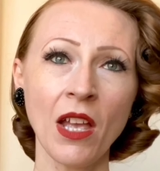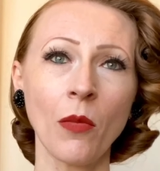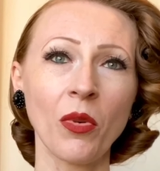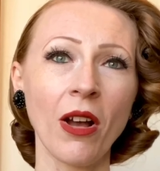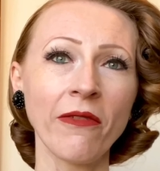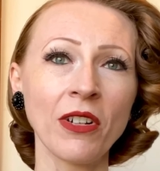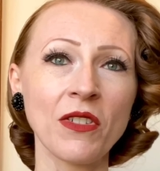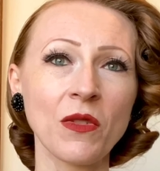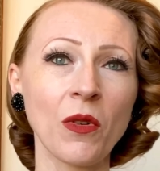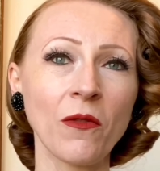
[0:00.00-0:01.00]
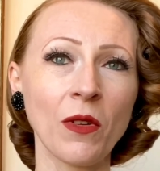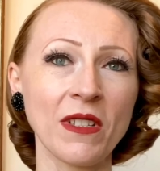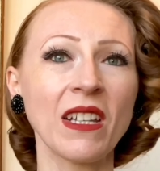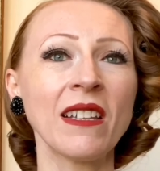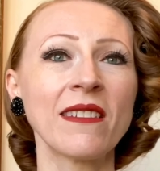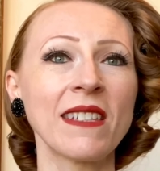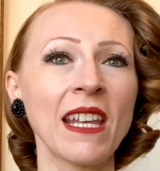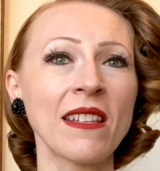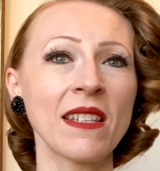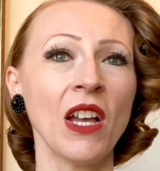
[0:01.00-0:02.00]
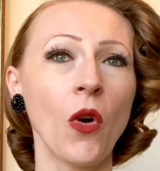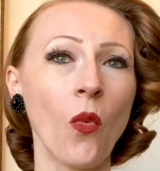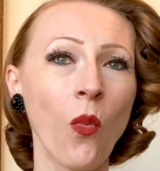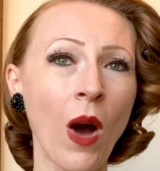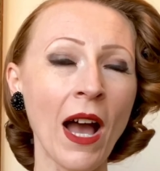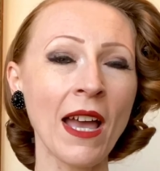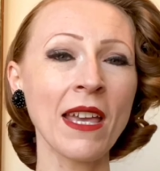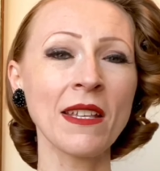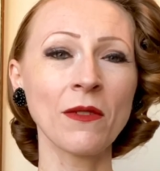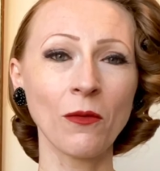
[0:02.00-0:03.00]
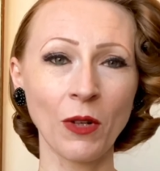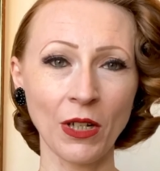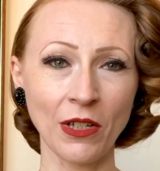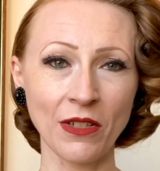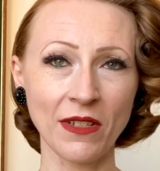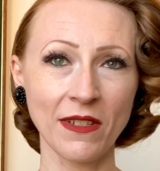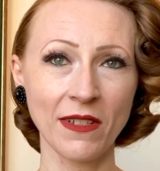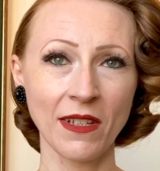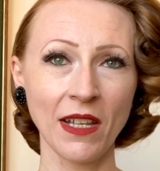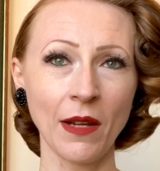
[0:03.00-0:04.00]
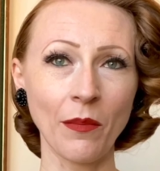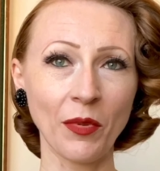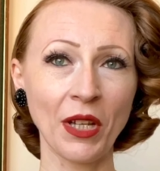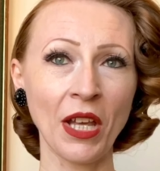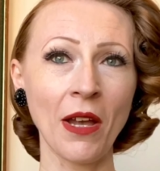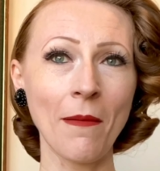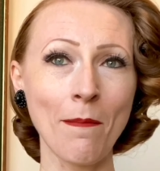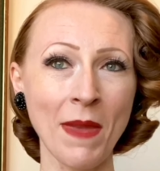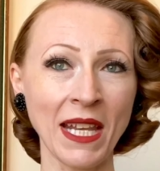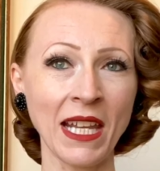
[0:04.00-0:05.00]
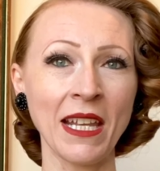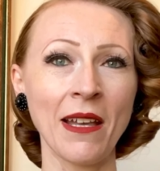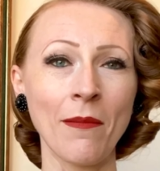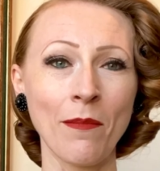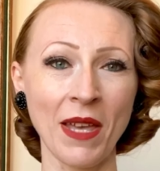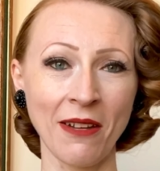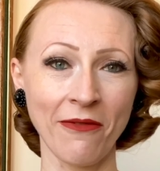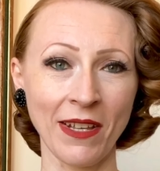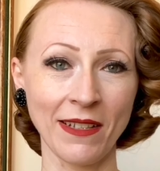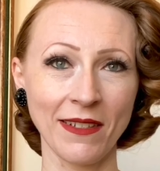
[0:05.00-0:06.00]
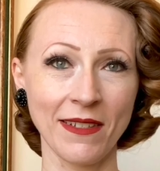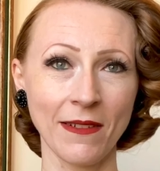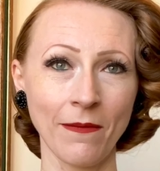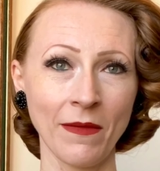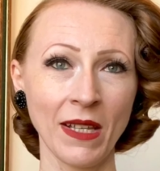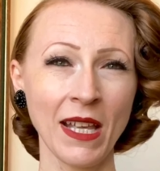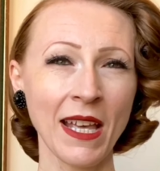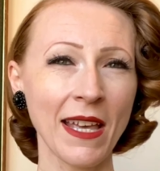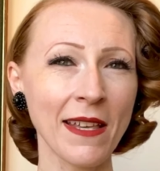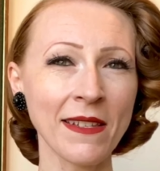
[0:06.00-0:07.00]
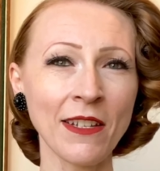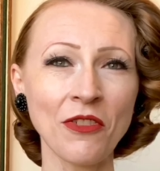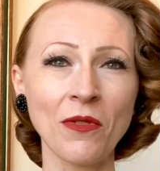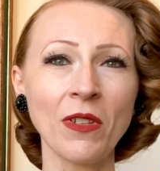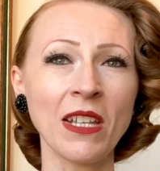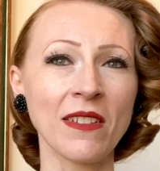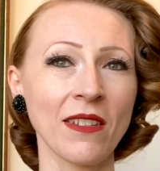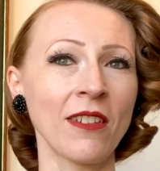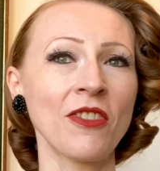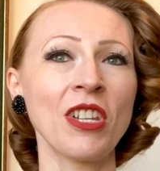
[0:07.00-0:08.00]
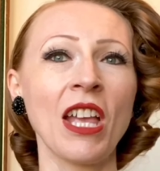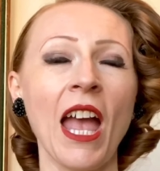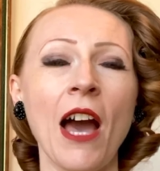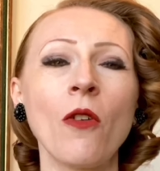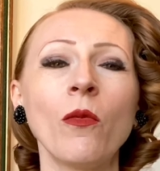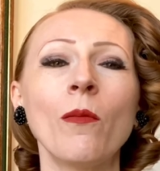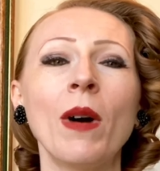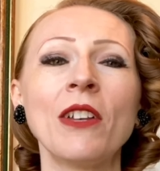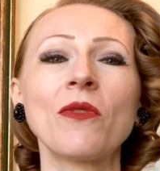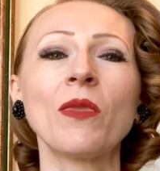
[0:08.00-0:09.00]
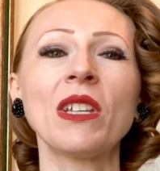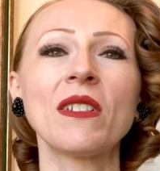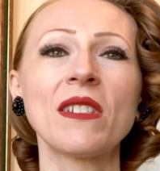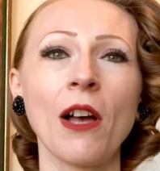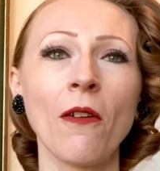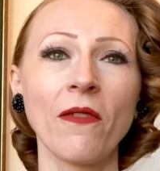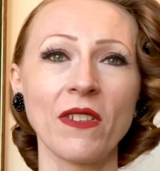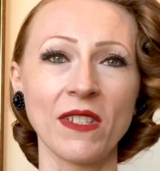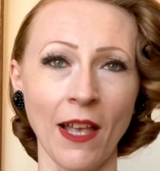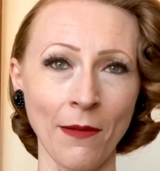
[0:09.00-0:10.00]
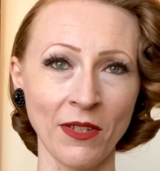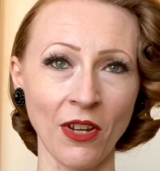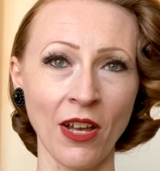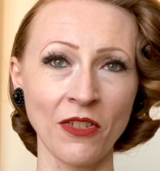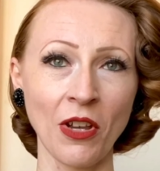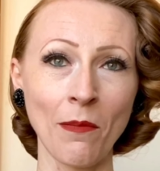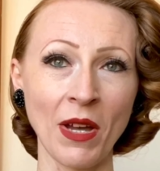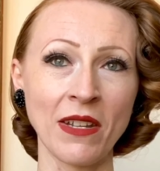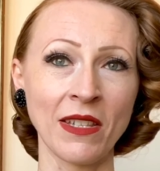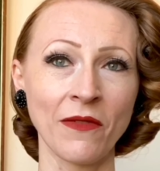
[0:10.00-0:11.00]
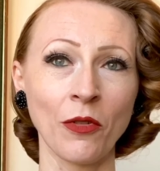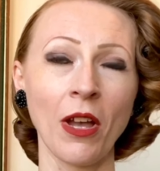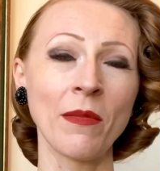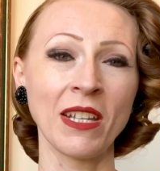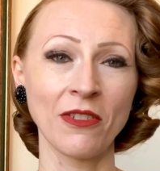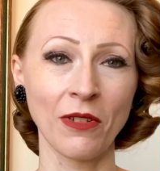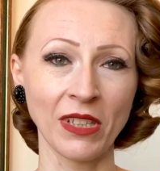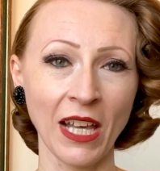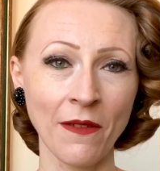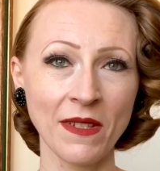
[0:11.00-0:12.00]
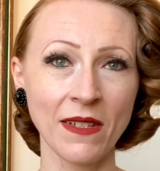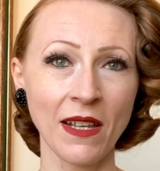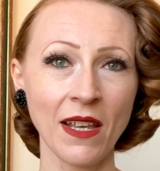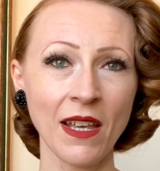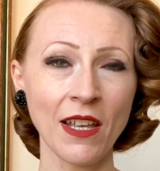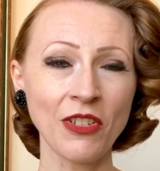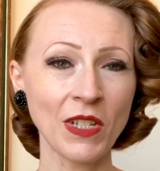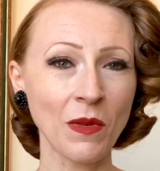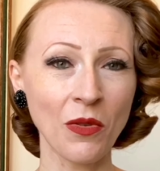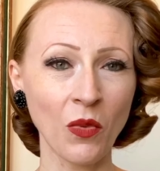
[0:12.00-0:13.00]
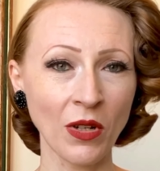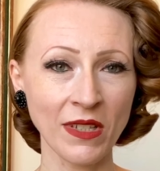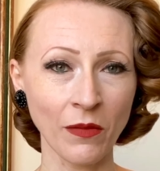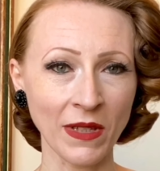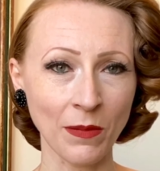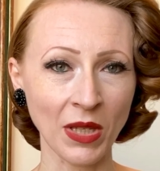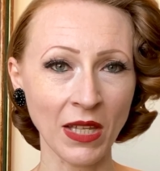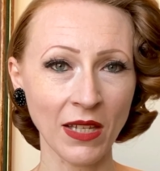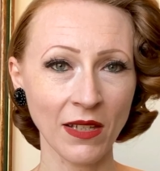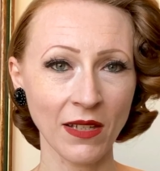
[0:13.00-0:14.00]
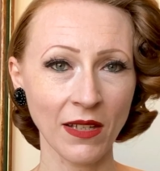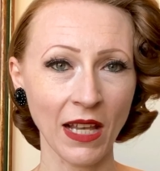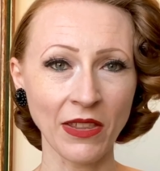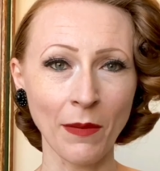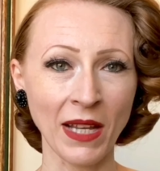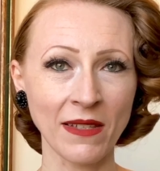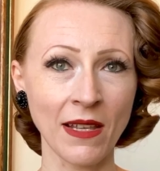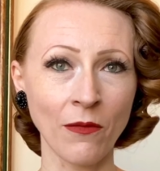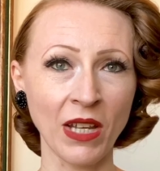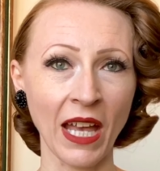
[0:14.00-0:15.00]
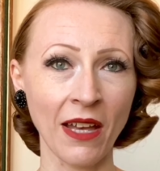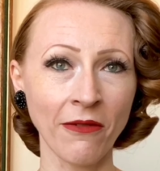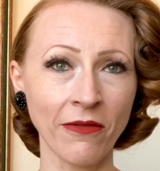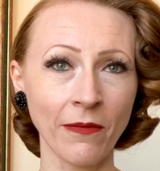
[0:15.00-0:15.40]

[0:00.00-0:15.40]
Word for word: Proverbs 12:14 states, "Wise words bring many benefits." Isn't it truly astonishing how much we self sabotage abundance from coming into our lives just with the words that we speak and the mindset we have?